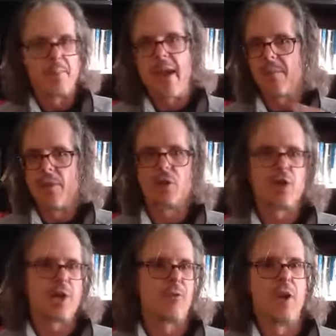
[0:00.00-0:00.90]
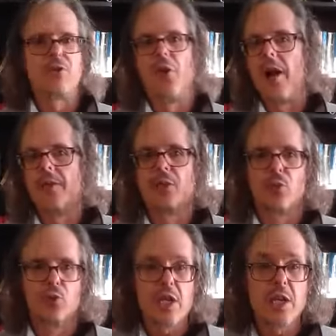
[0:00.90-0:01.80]
Mac milkshake french fry. There's a
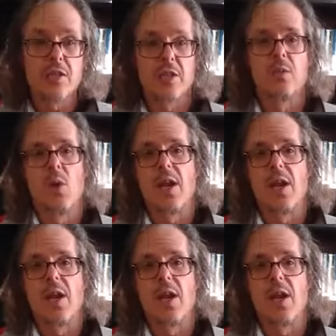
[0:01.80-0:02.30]
reason